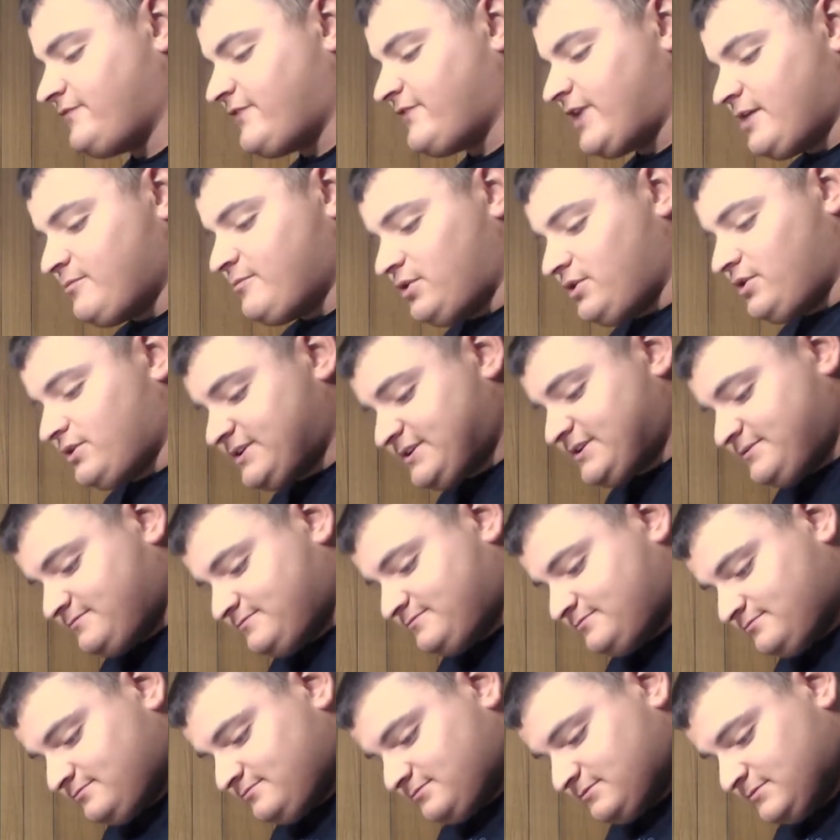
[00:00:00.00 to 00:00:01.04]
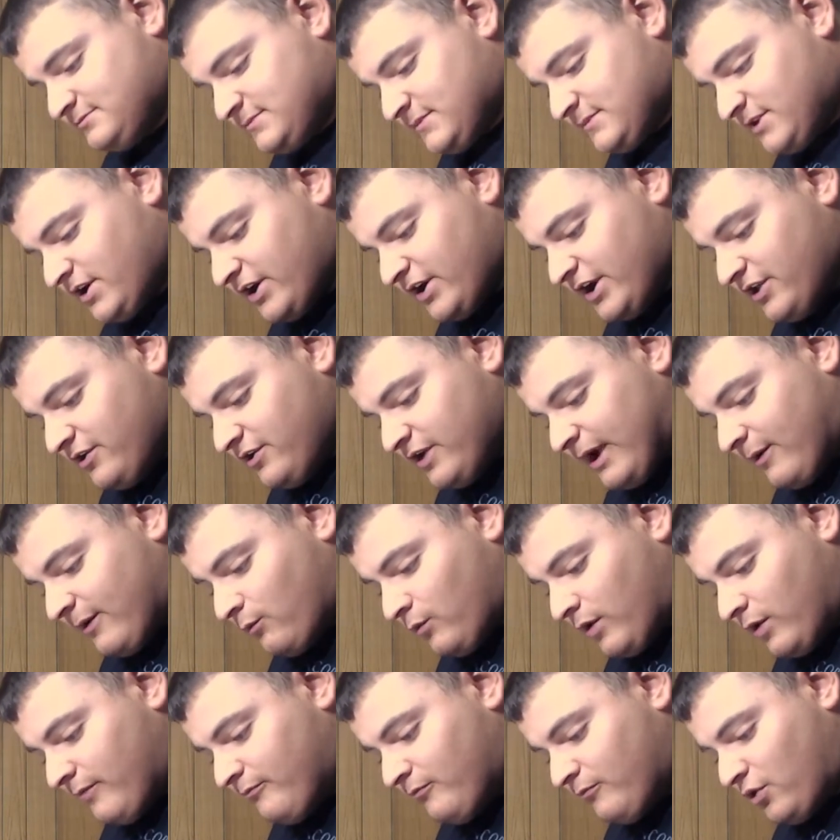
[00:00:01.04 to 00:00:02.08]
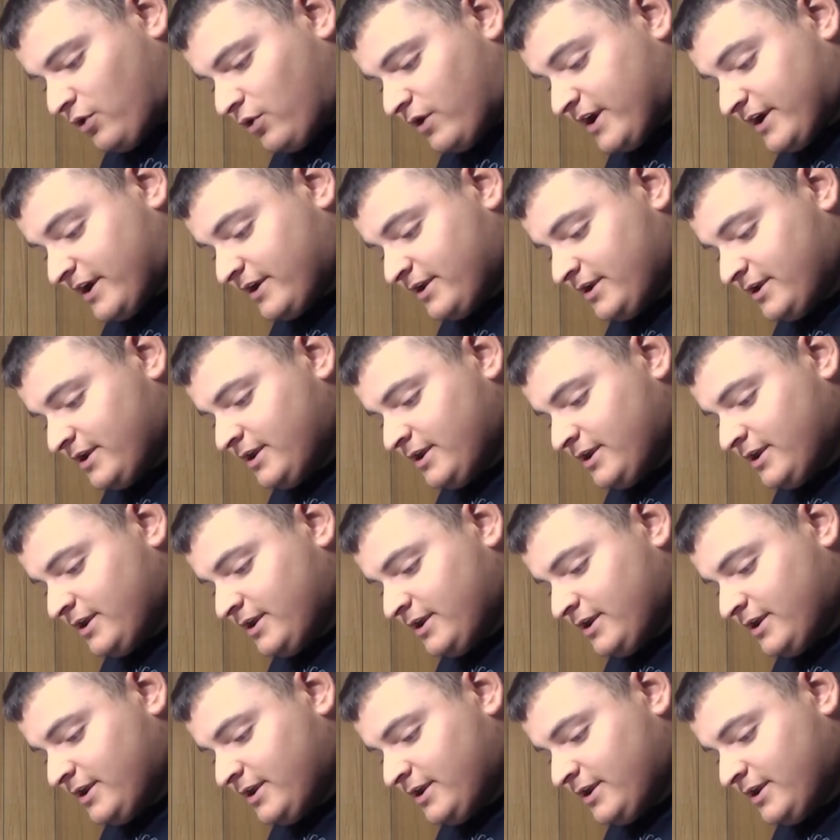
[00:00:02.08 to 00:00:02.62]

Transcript: Firebolt. Alright, you got one more.